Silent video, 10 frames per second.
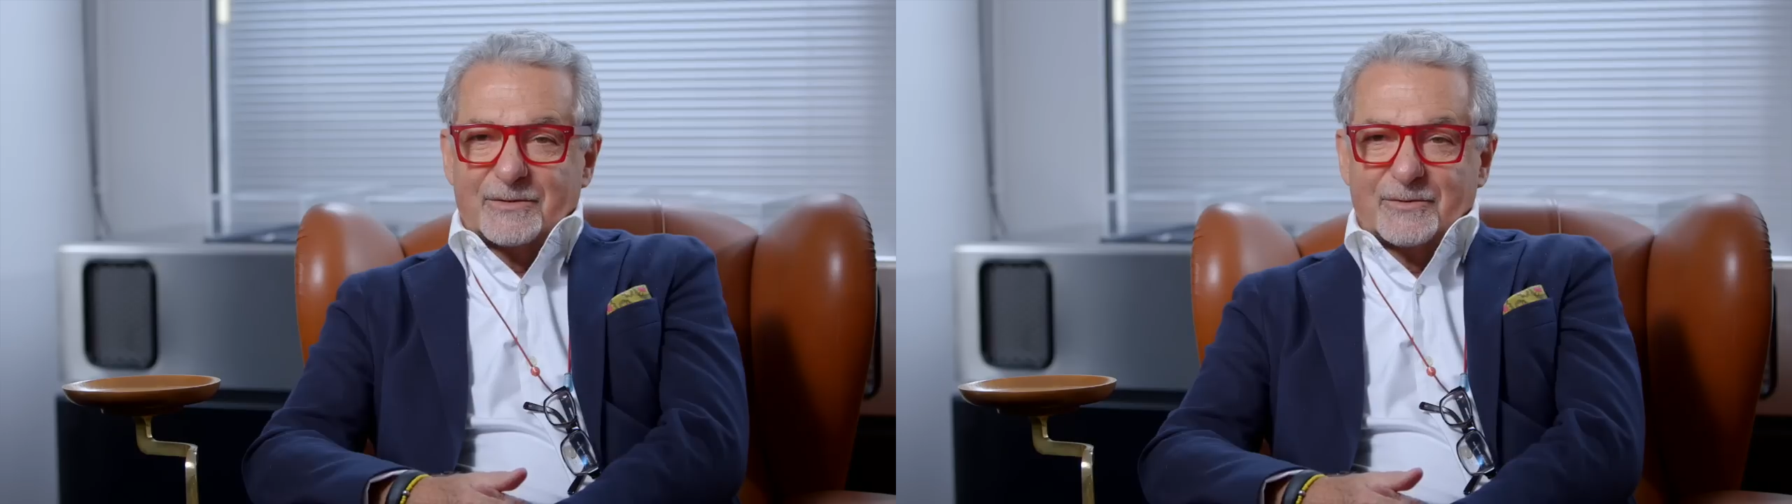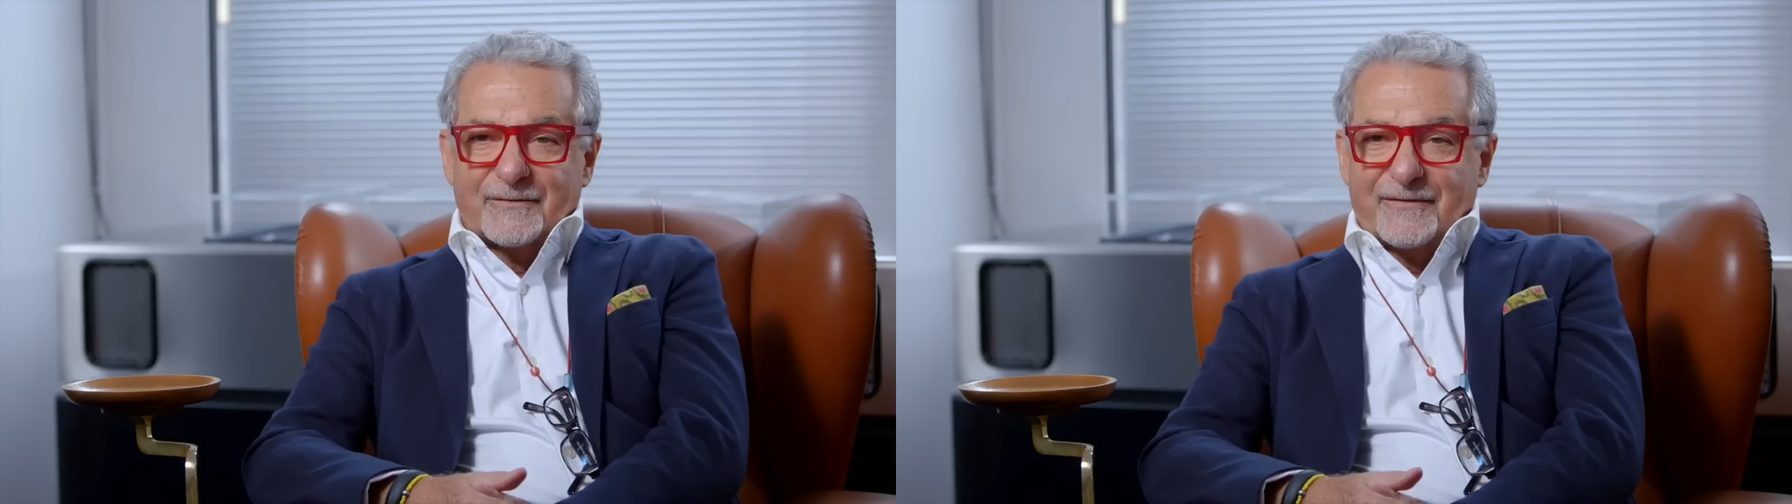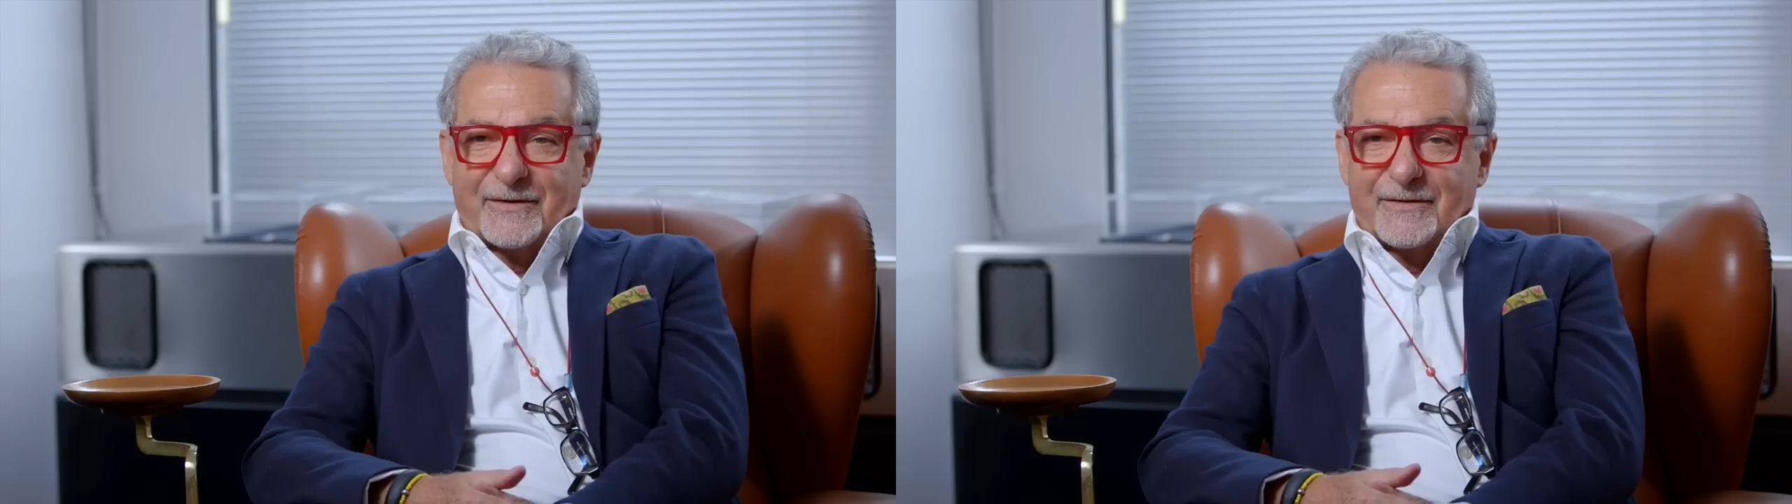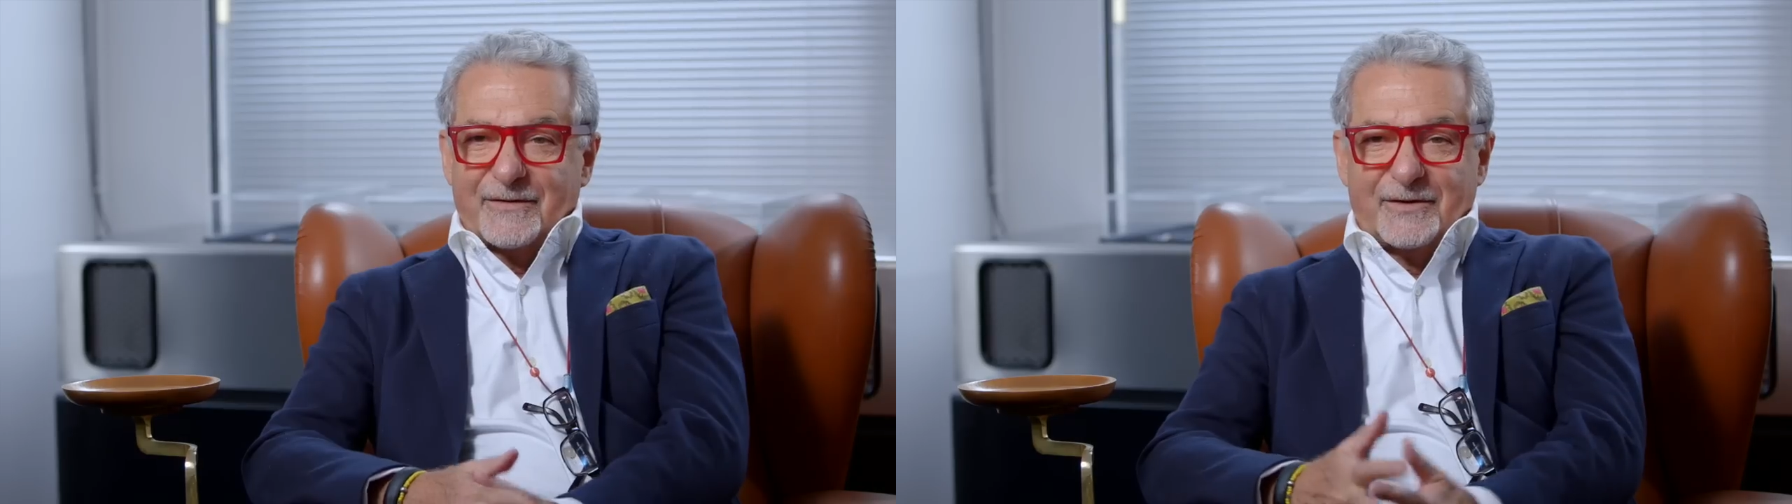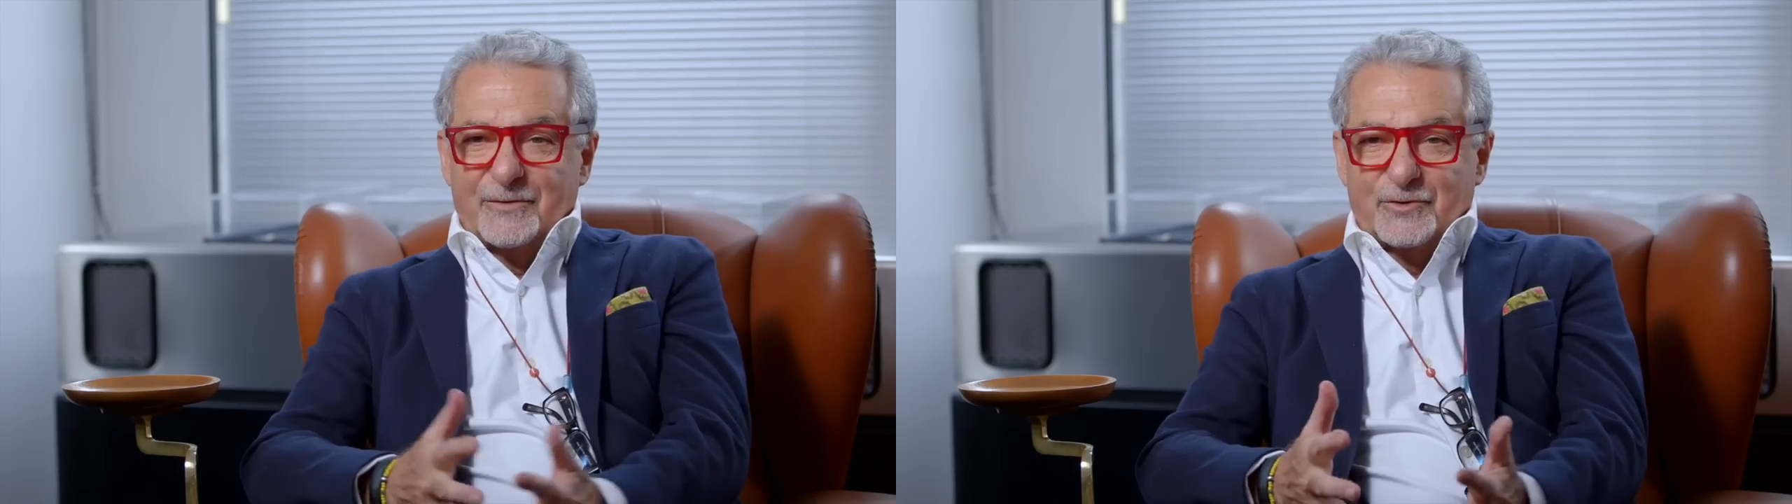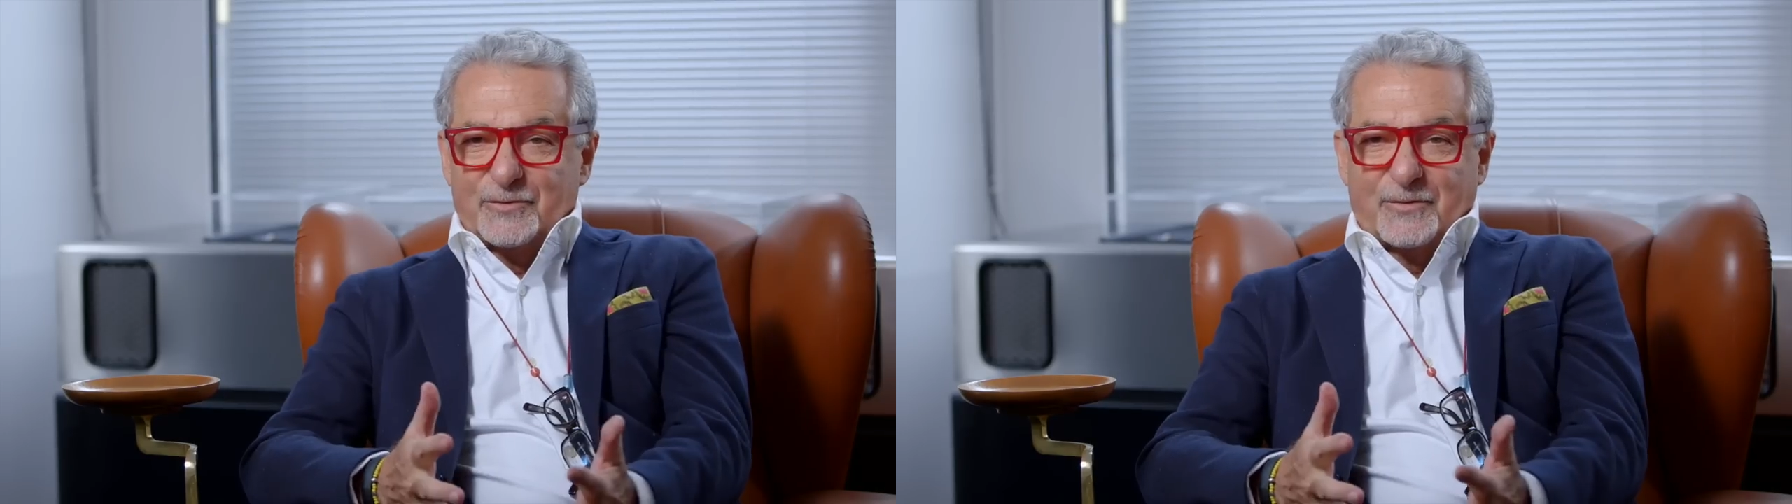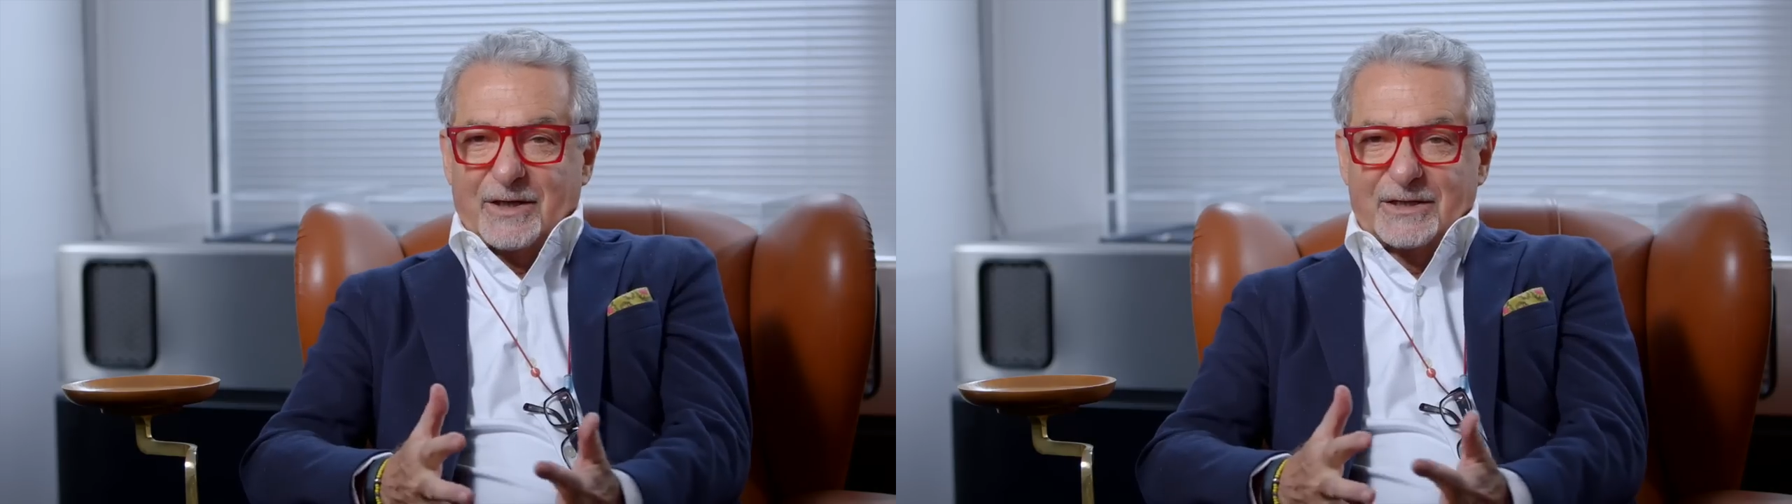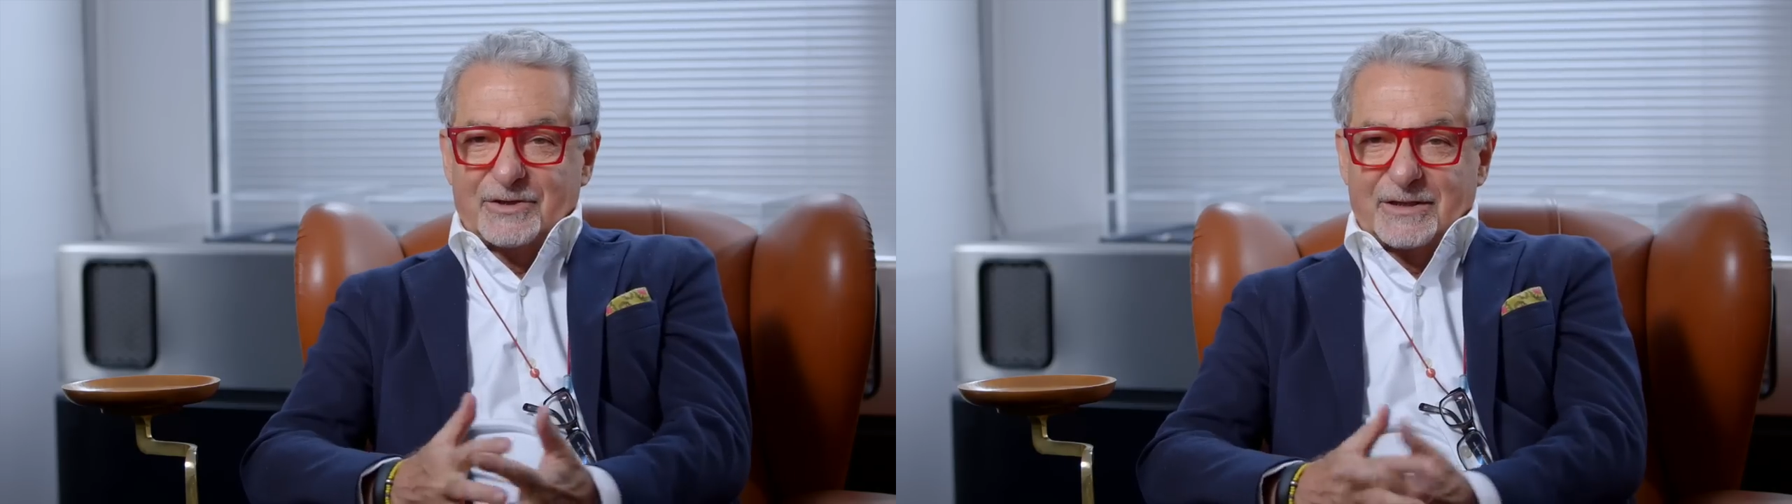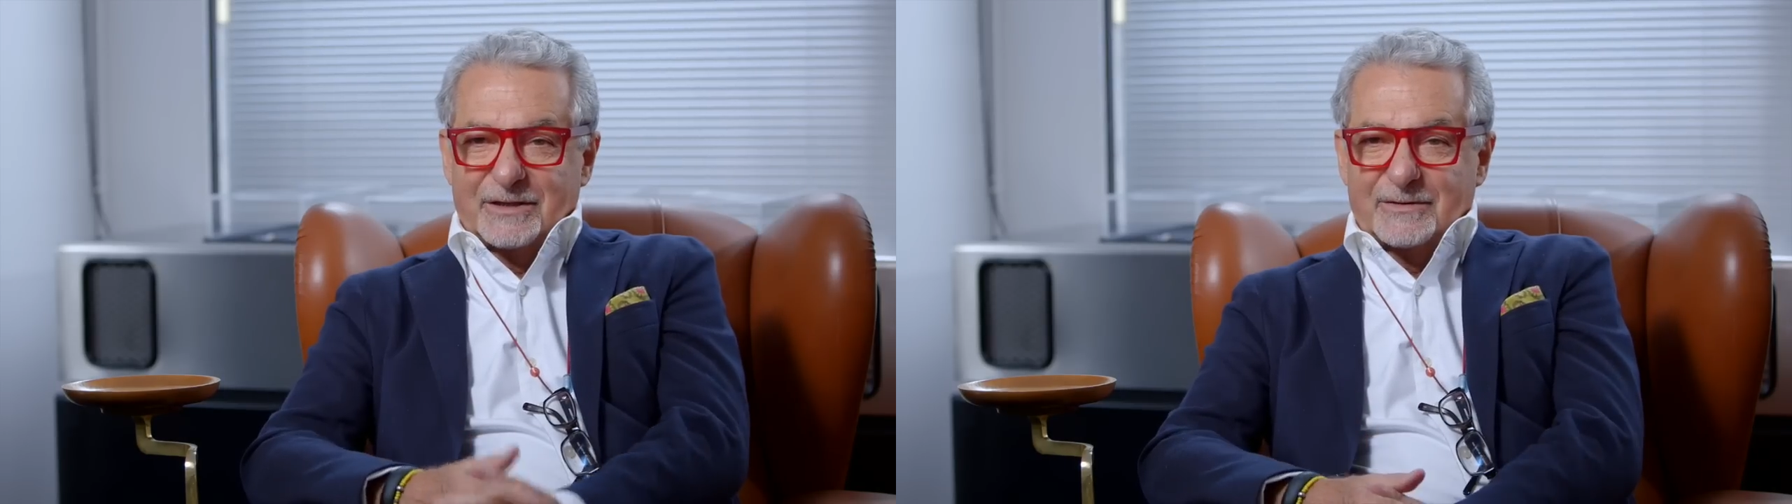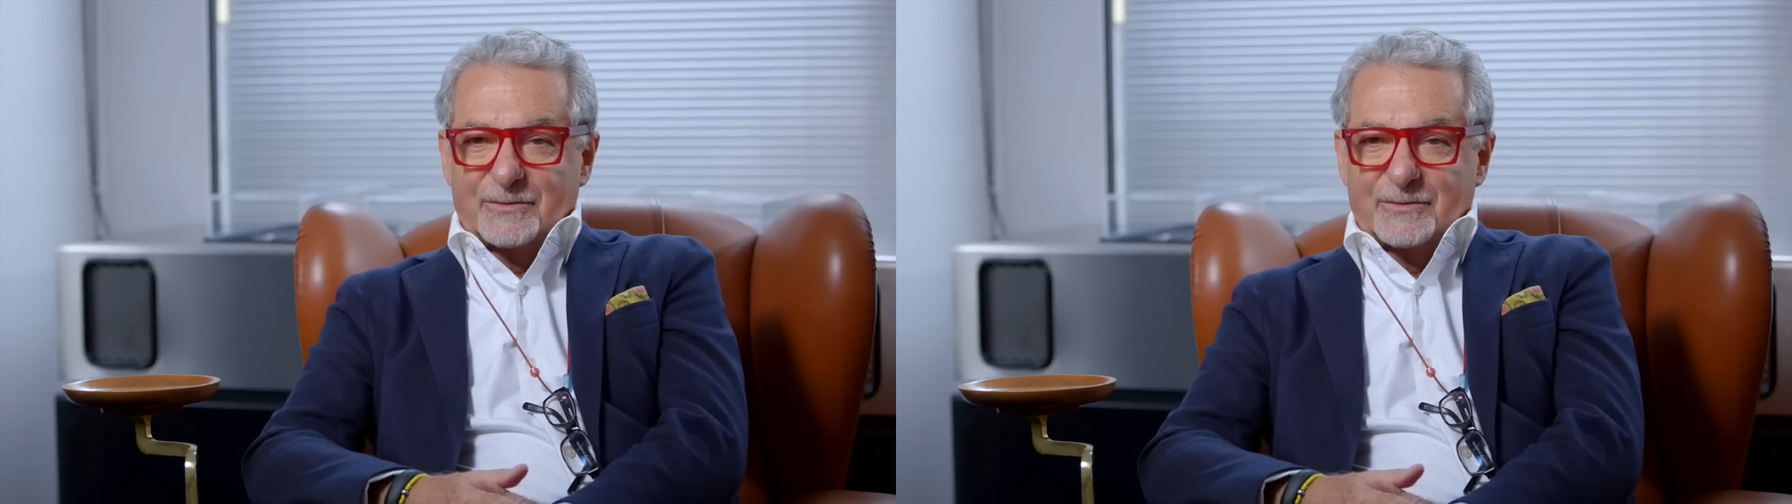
to do very huge projects.